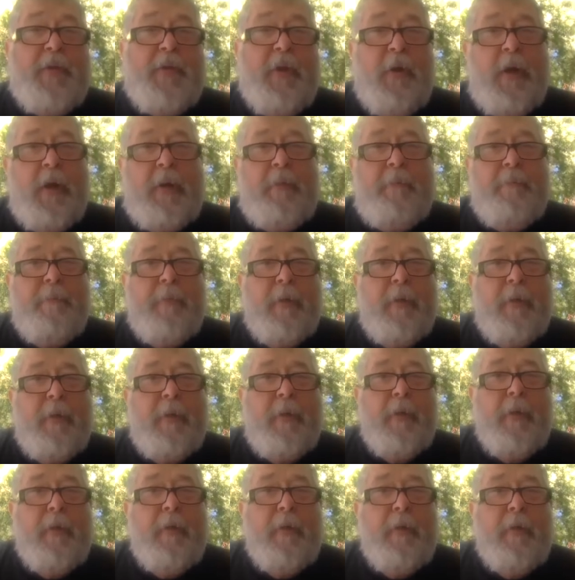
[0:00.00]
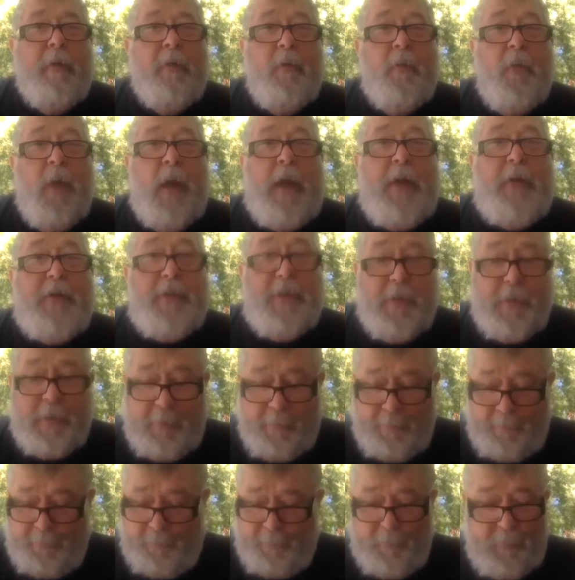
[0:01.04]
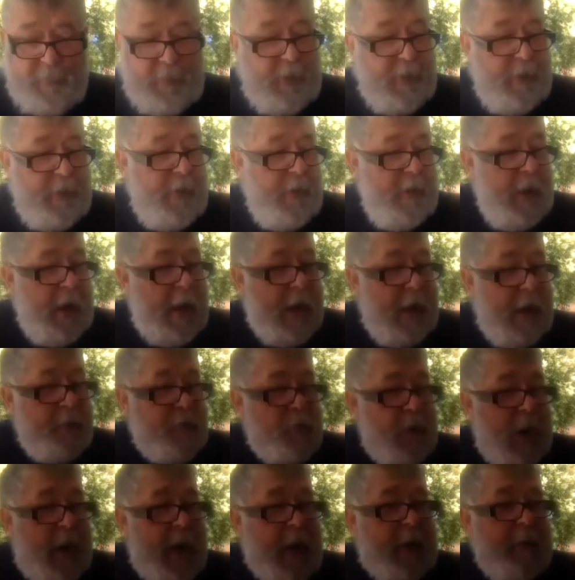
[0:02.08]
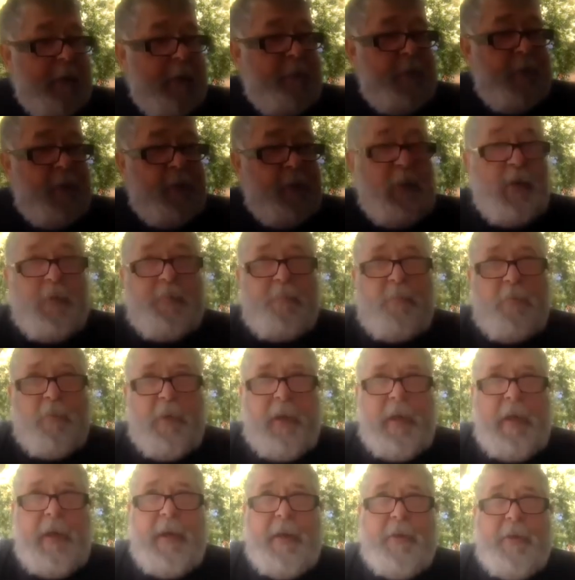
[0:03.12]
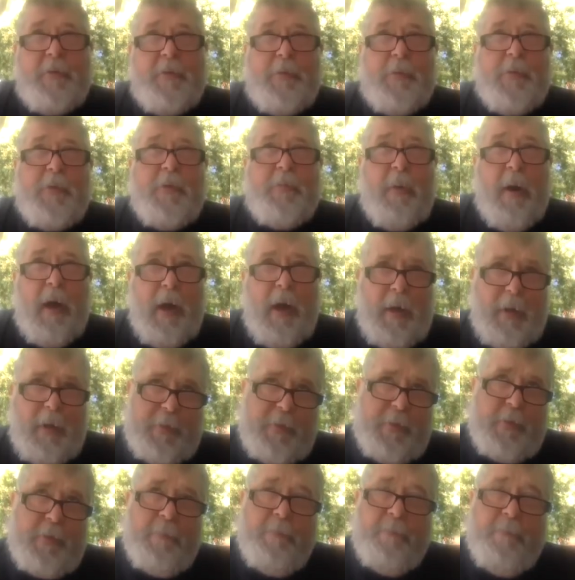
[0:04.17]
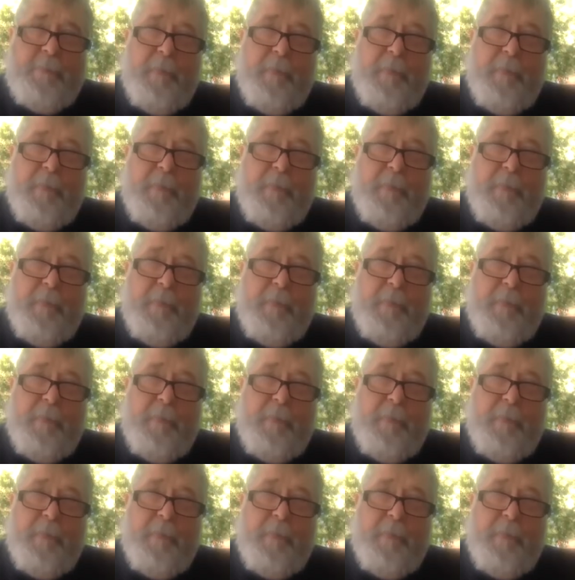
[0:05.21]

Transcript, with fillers: during races, and Track and Field News printed his response.